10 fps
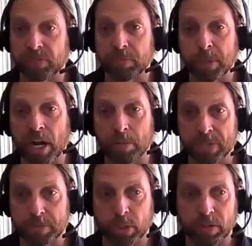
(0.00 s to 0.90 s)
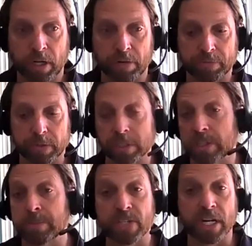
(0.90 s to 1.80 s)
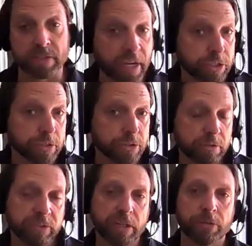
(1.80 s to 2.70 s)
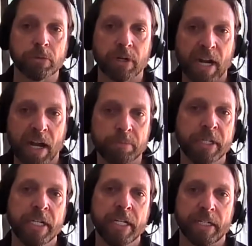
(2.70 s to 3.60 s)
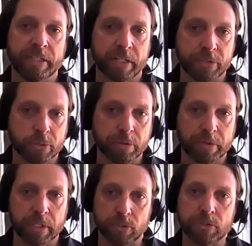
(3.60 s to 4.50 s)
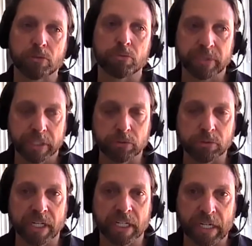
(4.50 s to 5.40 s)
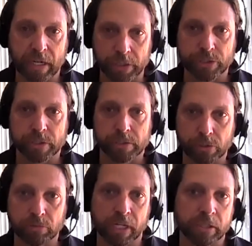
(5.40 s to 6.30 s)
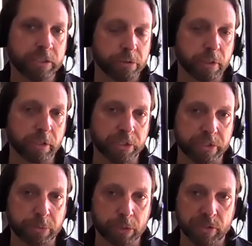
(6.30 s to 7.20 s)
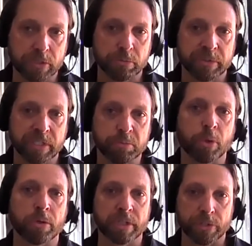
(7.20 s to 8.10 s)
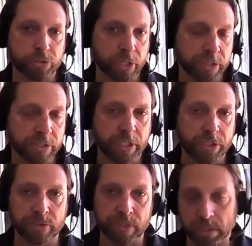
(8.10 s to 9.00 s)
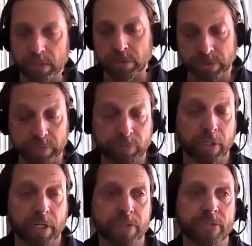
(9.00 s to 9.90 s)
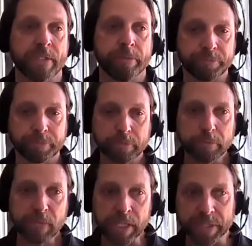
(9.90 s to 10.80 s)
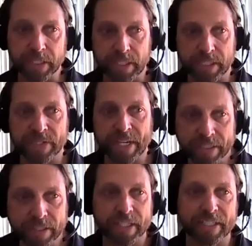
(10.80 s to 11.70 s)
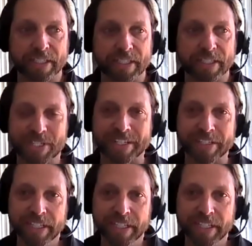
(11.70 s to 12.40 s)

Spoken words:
perhaps offer a customer satisfaction survey through our app and that sort of thing. So it's a really great connection directly to our customers. That's really important as a transit agency, certainly for us. The second thing there is that